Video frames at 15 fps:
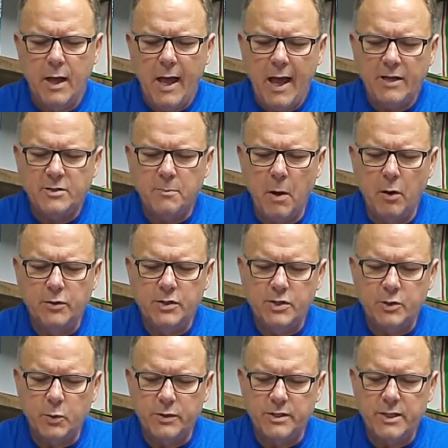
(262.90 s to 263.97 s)
As
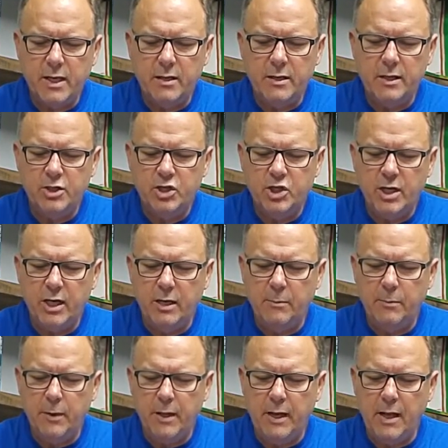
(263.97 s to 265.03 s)
Moses was tending
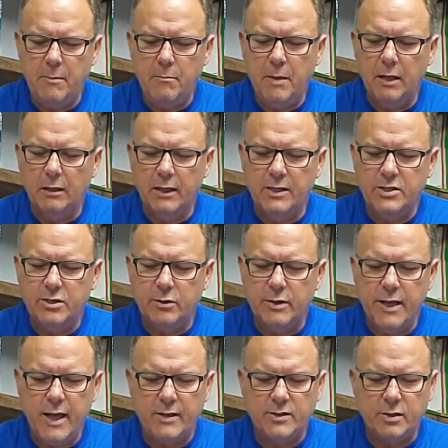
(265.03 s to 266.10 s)
sheep in a Middle Eastern
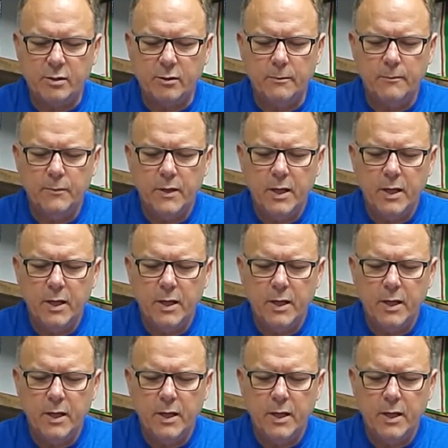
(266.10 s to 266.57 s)
desert,